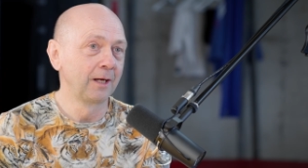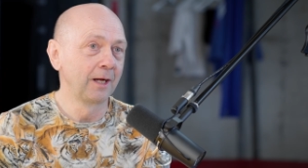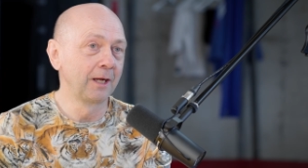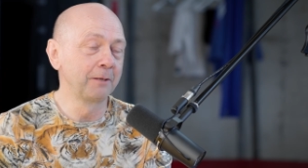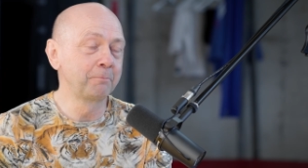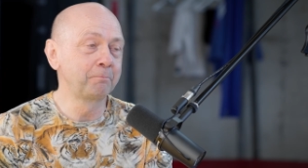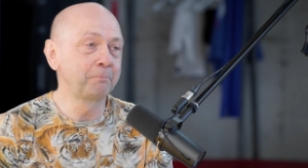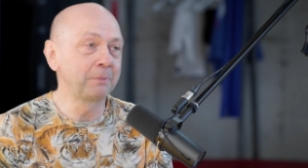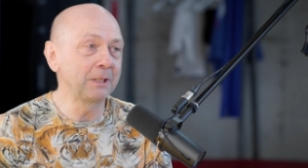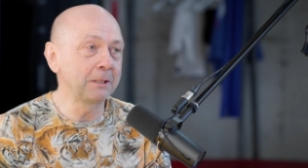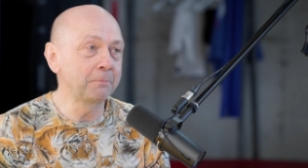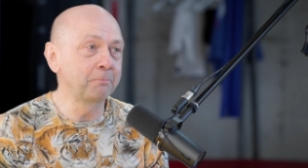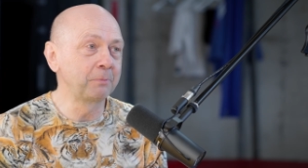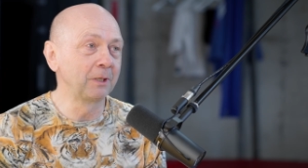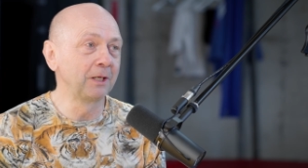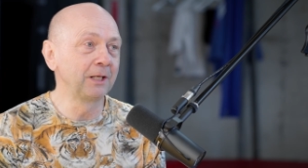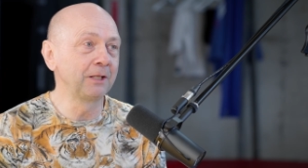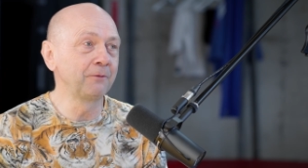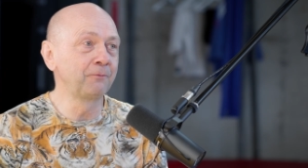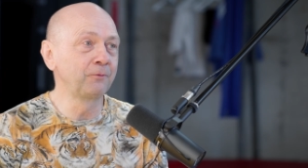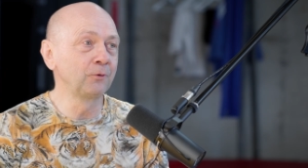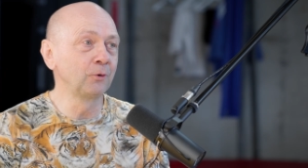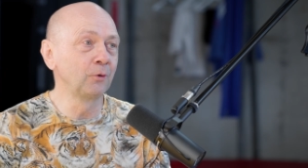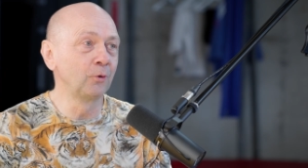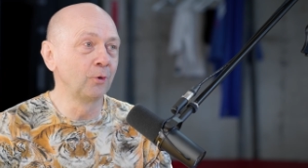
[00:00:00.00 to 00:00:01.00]
And people,
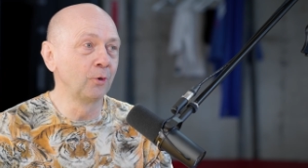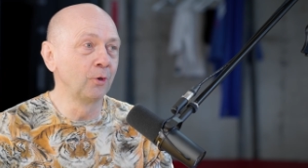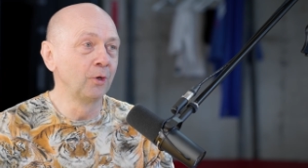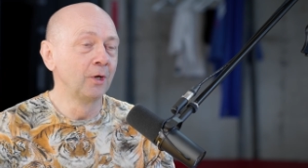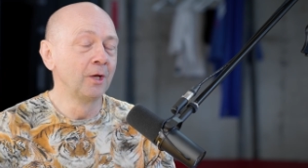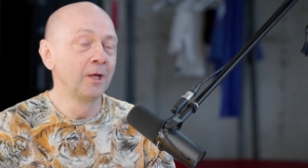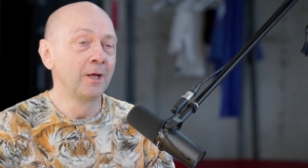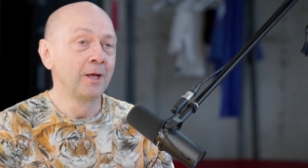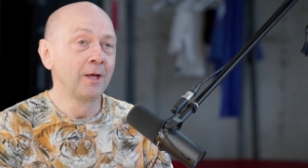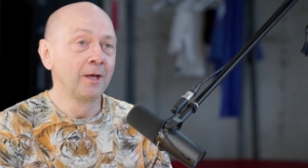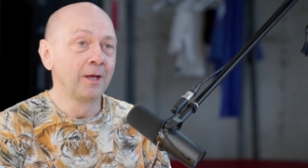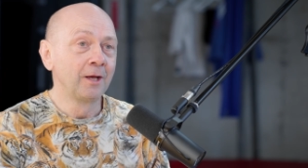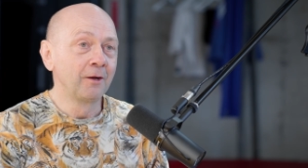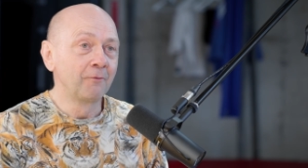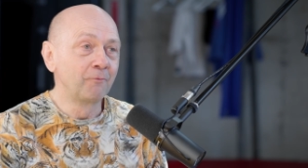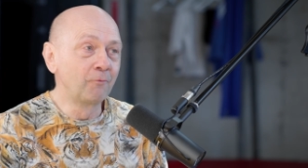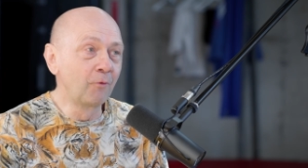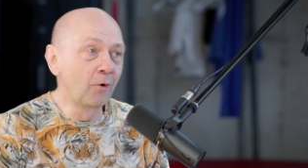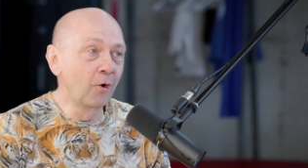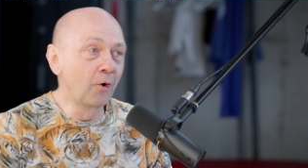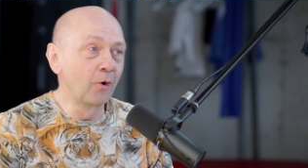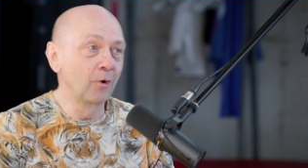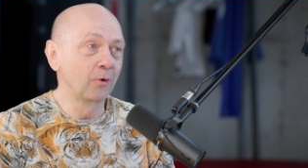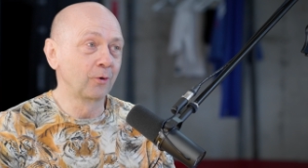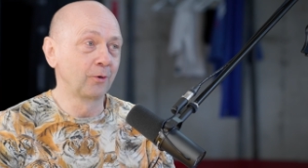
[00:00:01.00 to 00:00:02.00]
if you
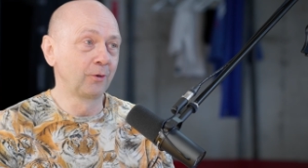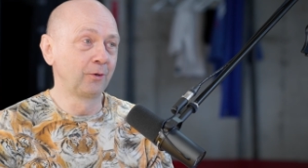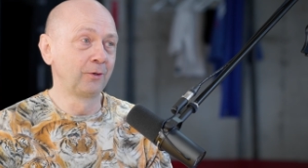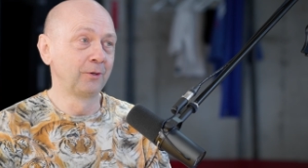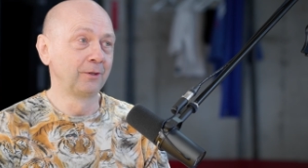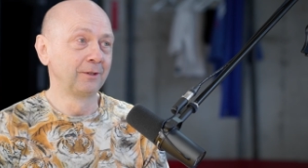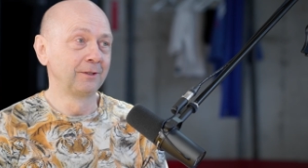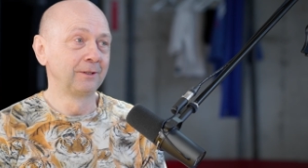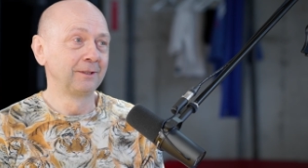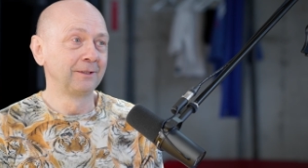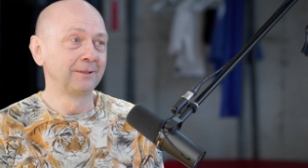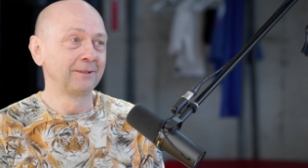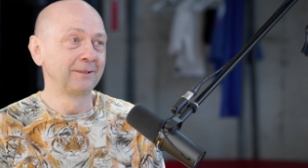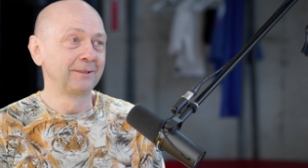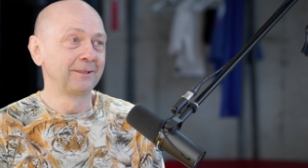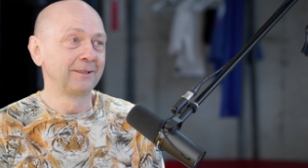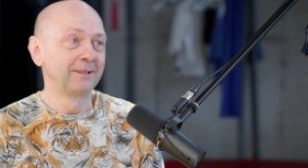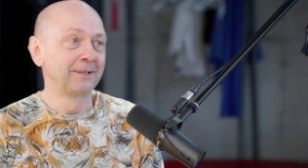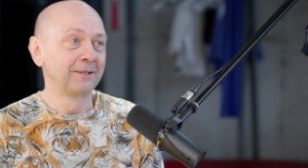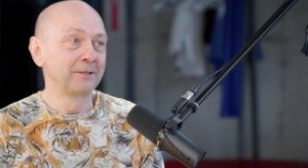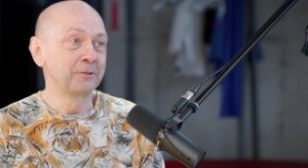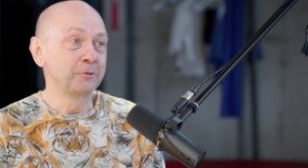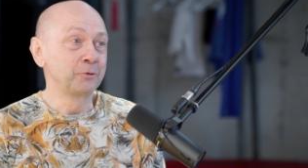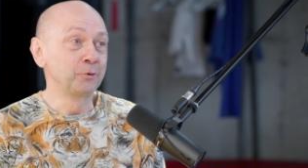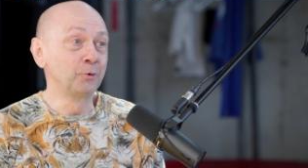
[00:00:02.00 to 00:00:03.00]
walk,
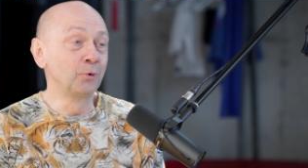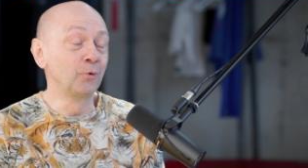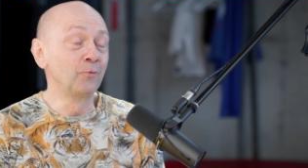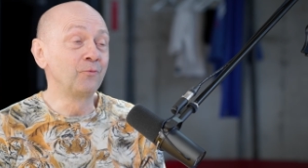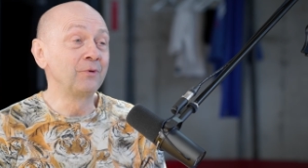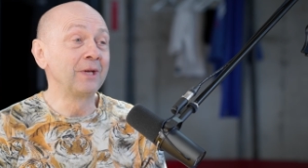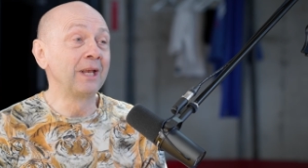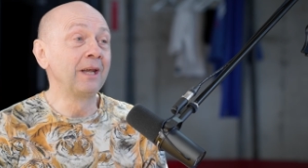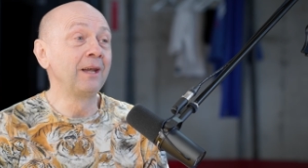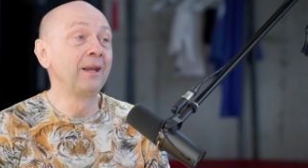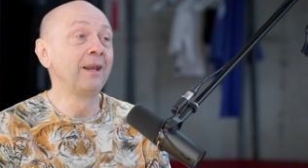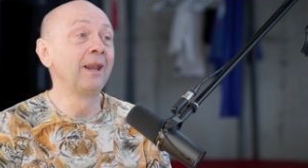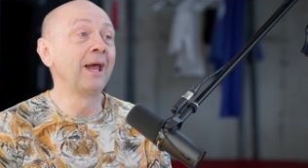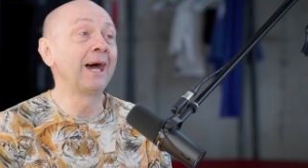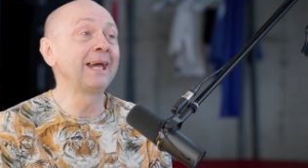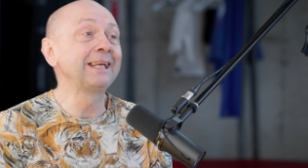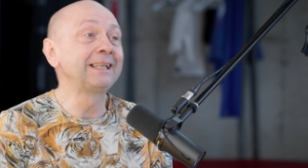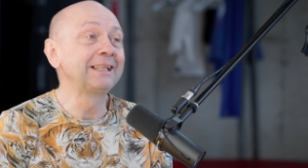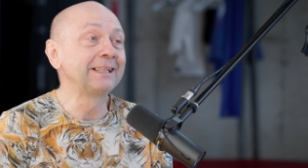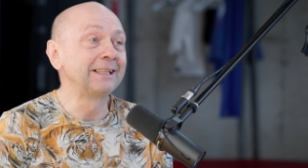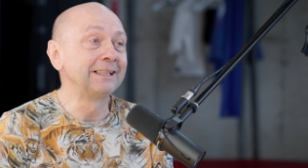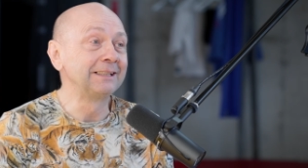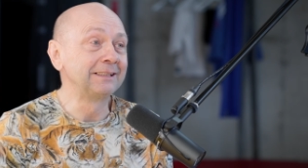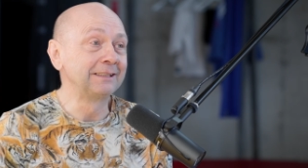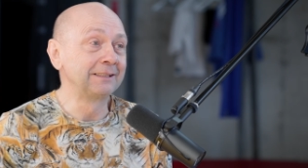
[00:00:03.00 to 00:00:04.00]
you will
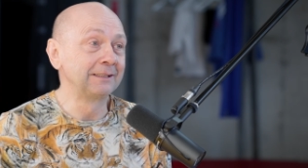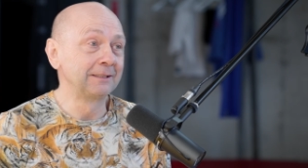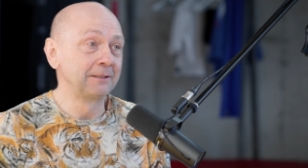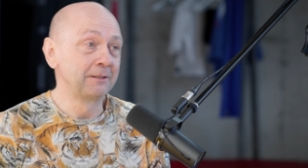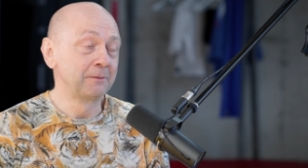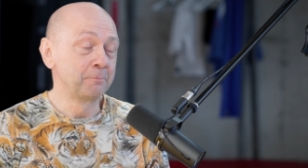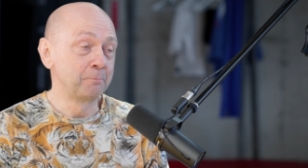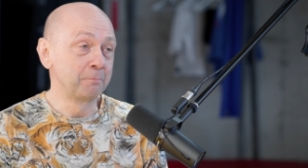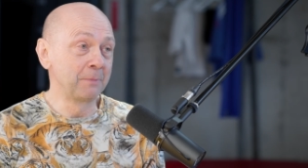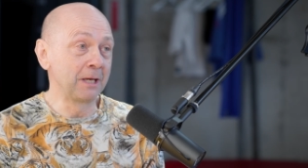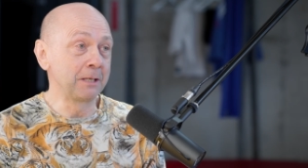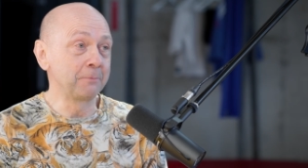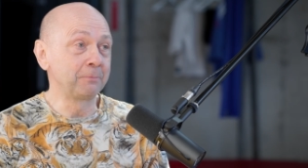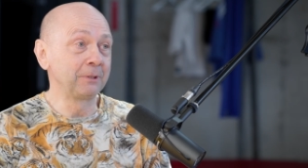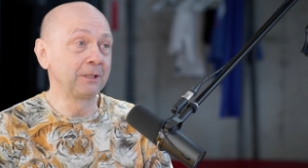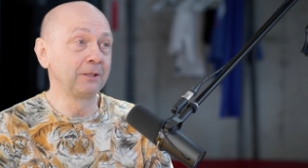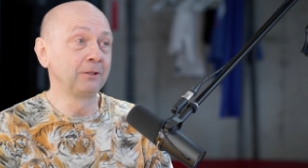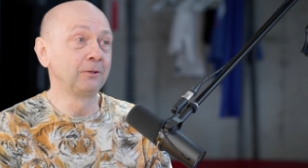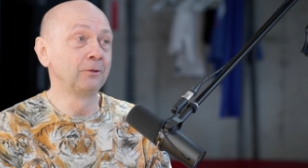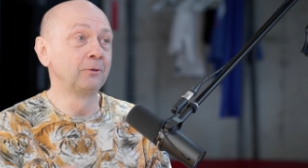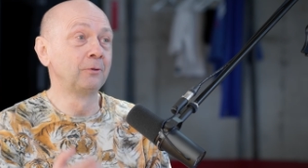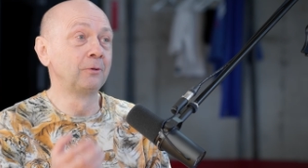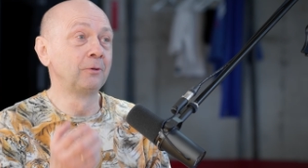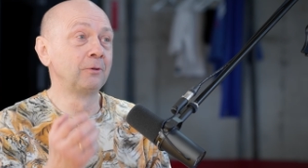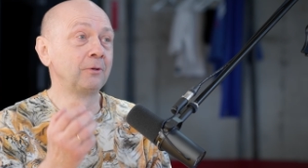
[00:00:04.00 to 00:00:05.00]
like it. Maybe
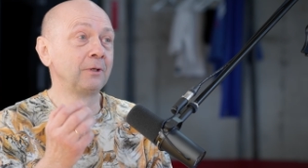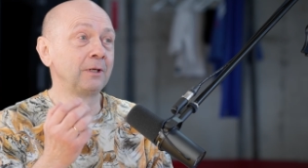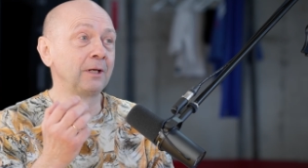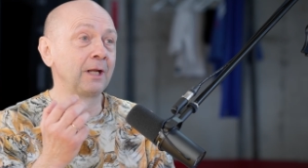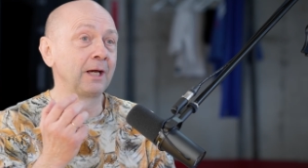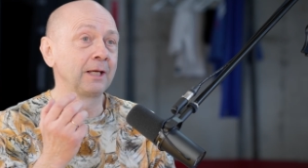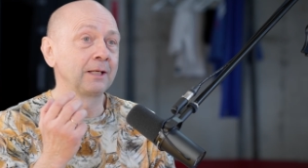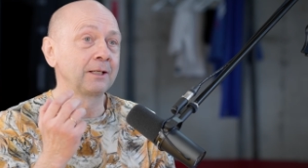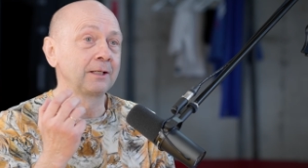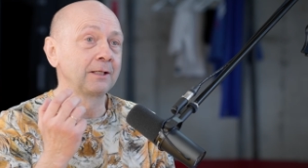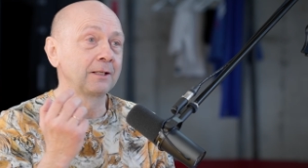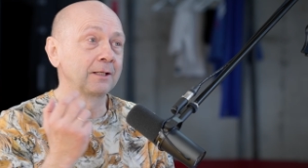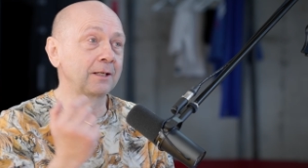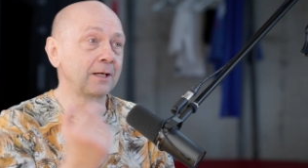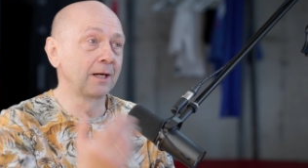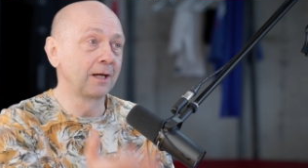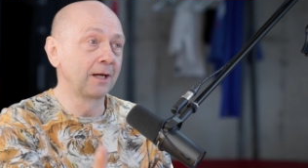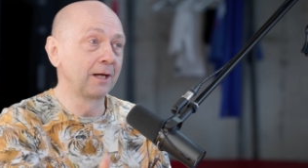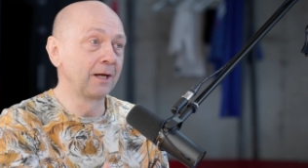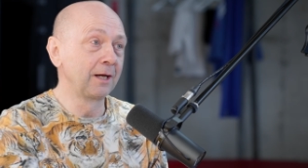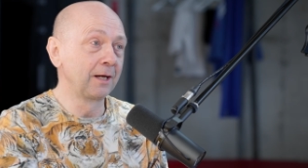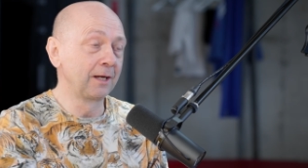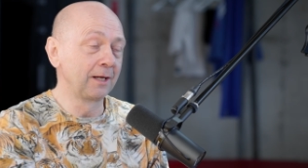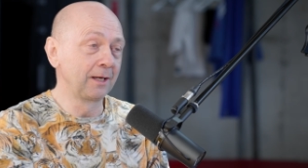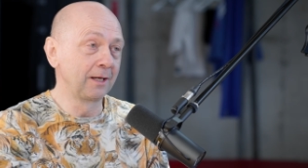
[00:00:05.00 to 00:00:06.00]
you like
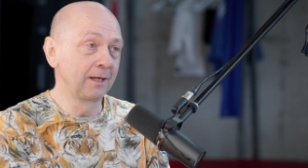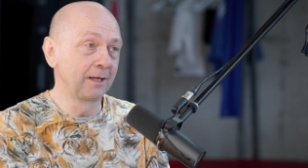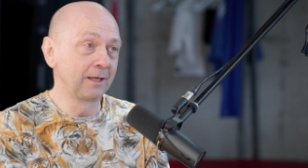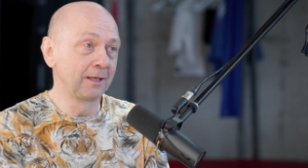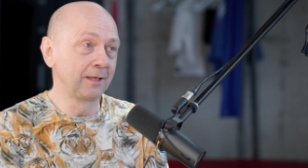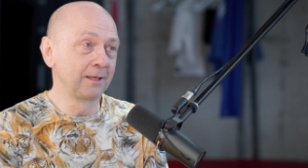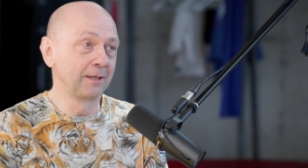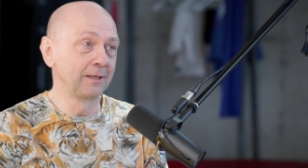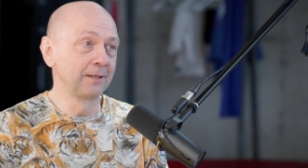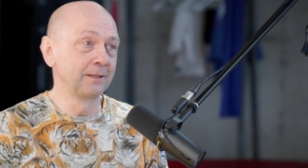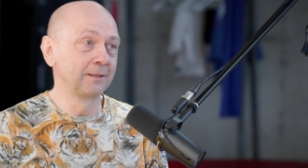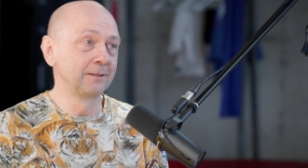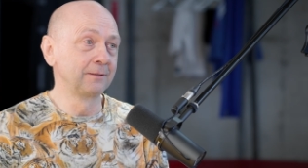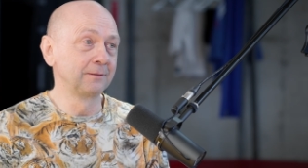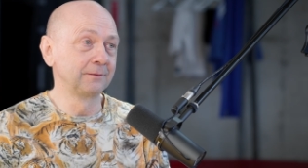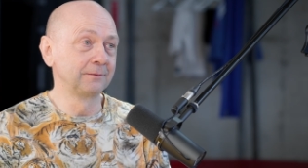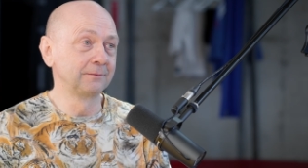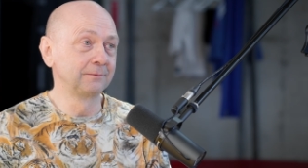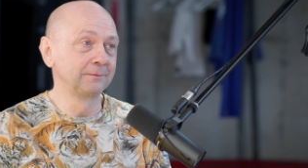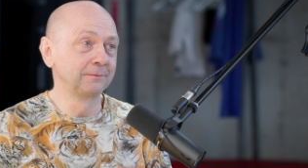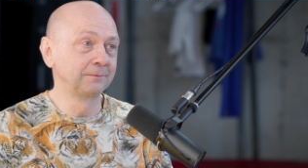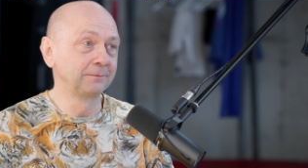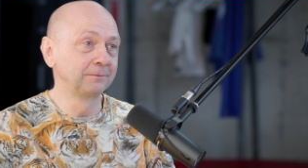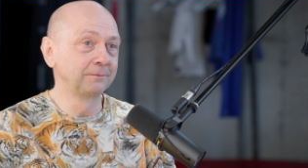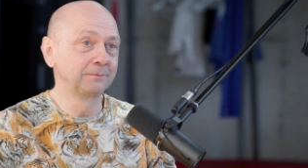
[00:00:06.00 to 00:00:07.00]
uh,
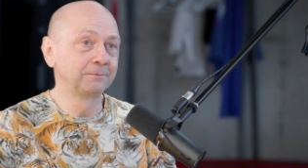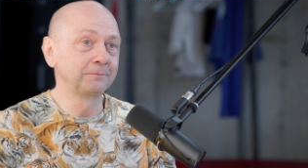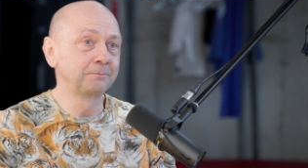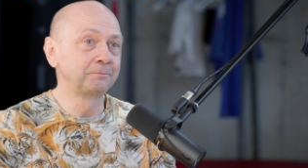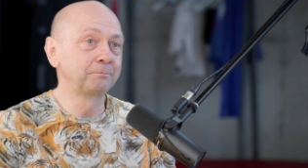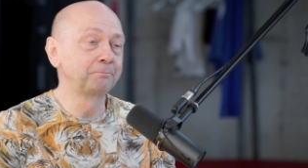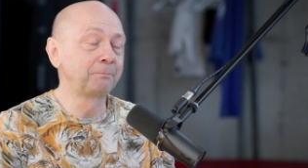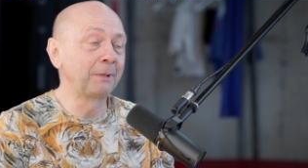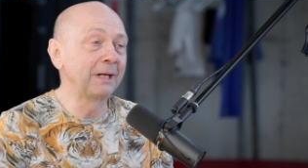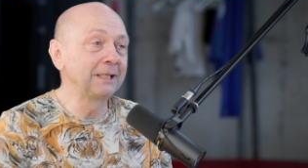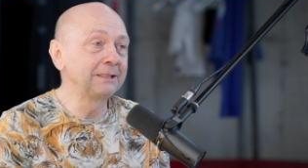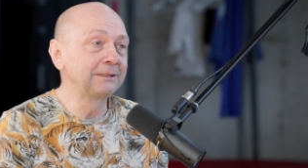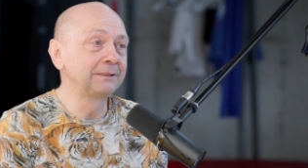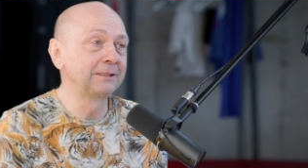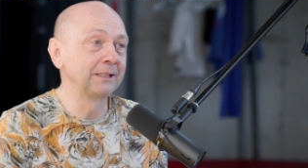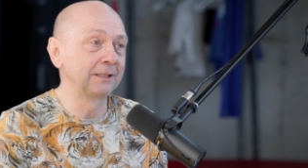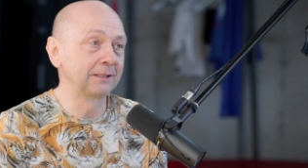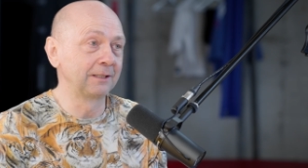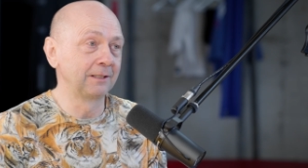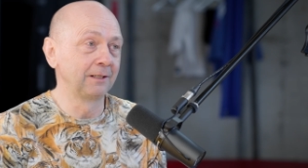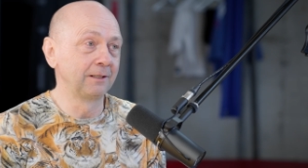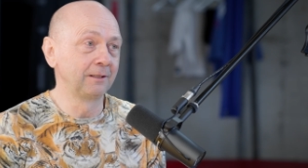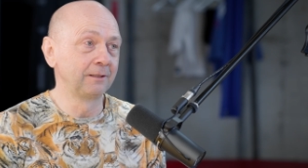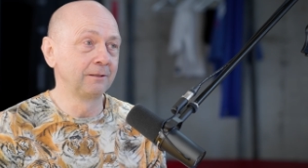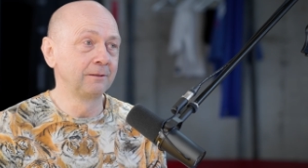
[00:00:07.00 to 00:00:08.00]

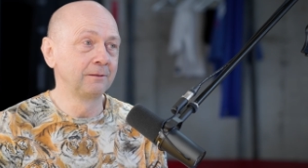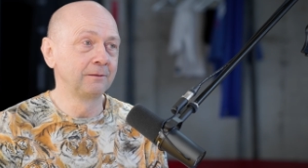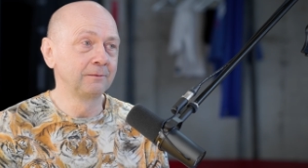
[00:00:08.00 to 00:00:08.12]
bicycle.